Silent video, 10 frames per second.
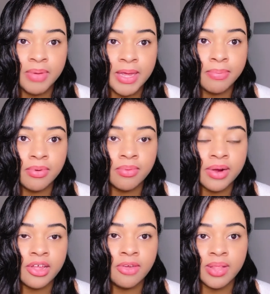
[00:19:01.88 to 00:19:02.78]
people
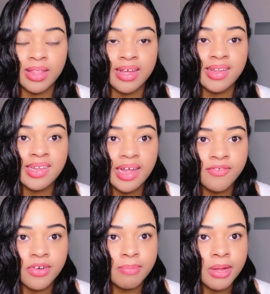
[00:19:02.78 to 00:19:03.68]
where you would think it's
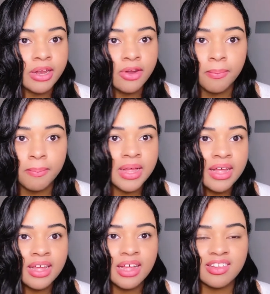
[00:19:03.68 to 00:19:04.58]
safer. But nope,
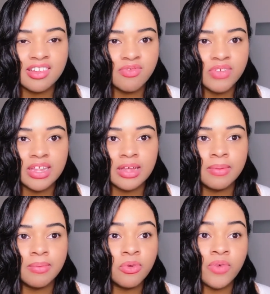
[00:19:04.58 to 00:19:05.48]
it's just
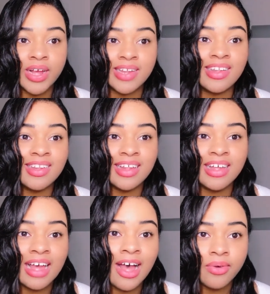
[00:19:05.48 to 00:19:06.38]
really crazy
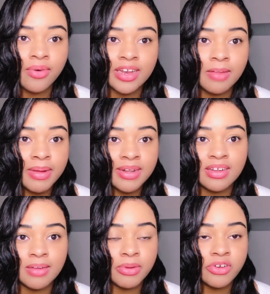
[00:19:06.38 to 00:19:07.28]
seeing how
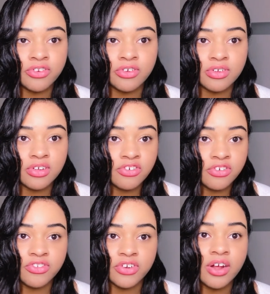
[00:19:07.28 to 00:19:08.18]
independent and mature
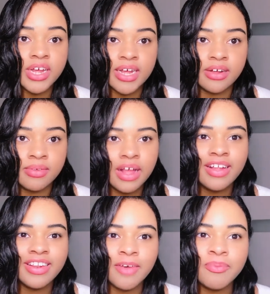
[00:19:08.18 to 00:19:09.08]
children are here.
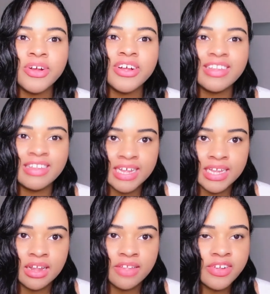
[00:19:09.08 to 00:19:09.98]
Number
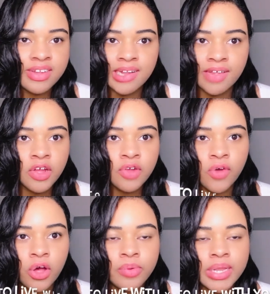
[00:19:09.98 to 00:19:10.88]
10. There's nothing
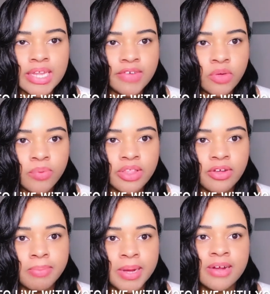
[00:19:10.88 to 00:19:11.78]
wrong with living with
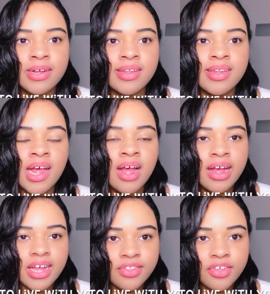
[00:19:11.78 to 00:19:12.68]
your parents.
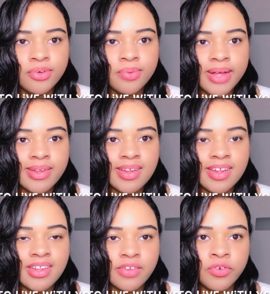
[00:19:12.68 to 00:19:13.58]
In the US,
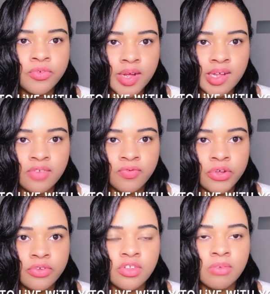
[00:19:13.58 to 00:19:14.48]
it's such a race for
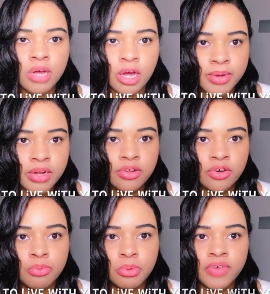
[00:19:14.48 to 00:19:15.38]
you to become an
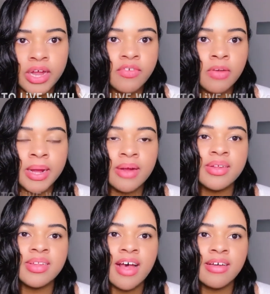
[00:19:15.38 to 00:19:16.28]
adult, move out of your
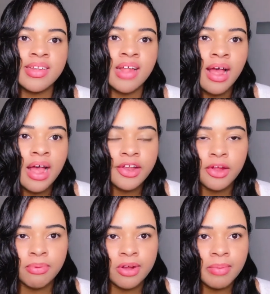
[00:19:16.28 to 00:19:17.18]
parents' house, and
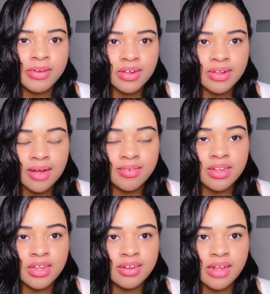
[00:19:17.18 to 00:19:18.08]
you're pretty much clowned and
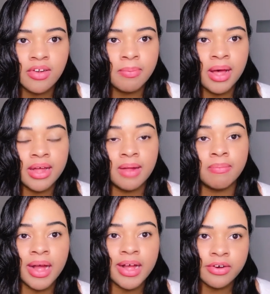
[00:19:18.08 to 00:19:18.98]
looked down upon in
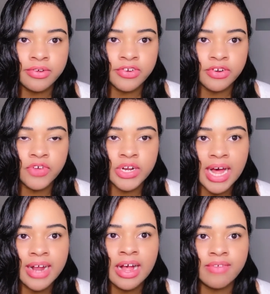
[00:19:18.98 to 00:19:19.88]
my culture for
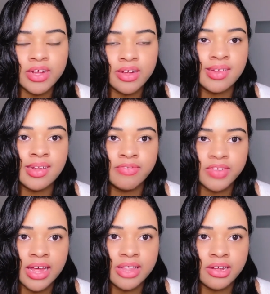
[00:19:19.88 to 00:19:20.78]
not having your stuff
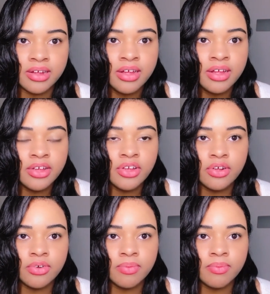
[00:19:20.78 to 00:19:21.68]
together,
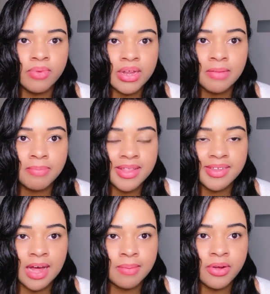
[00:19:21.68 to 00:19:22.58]
really by the
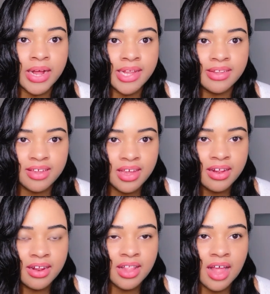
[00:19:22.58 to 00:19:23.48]
time you're 18,
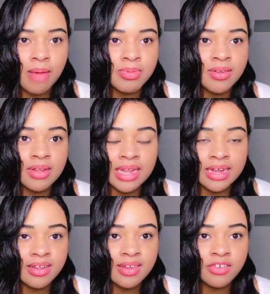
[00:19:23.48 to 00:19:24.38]
and at the absolute
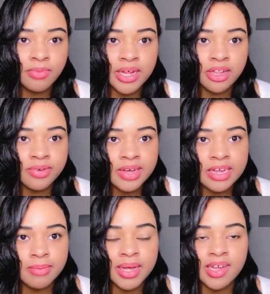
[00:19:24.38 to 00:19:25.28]
latest
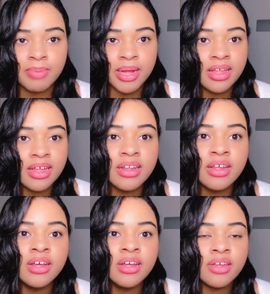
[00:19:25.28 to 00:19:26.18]
23, because by then,
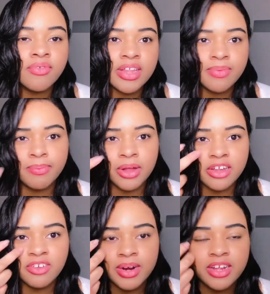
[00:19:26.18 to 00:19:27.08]
really more
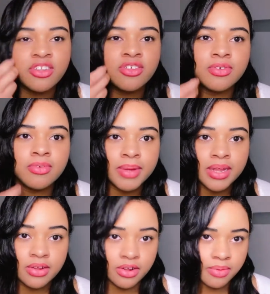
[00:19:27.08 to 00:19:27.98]
like 22,
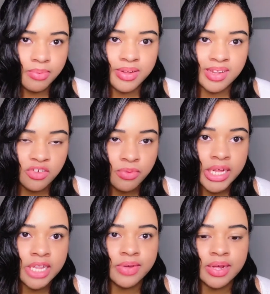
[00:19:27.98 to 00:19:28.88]
but we'll say
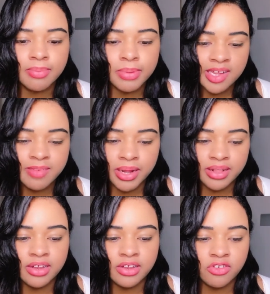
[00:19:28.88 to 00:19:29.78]
23, because by
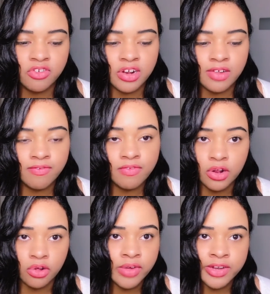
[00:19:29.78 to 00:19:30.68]
then you should have,
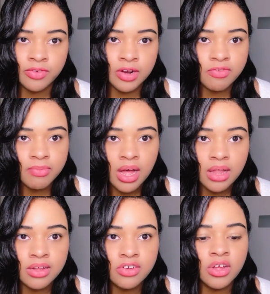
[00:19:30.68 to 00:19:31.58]
graduated from
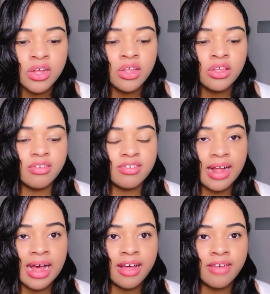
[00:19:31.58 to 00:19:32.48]
college, you should
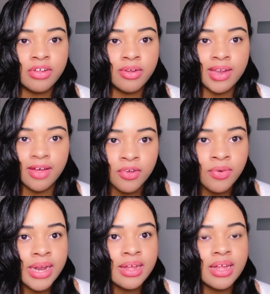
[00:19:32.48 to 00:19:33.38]
have, enough
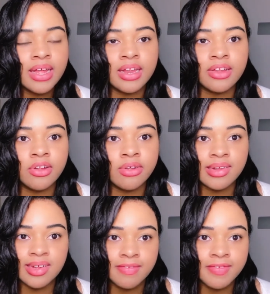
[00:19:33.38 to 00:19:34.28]
credit and,
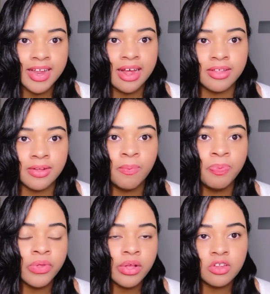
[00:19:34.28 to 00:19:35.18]
your stuff together
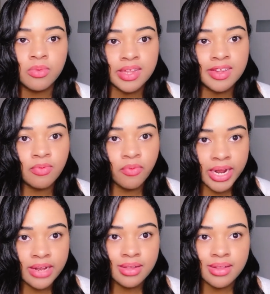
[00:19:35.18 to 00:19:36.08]
to at least rent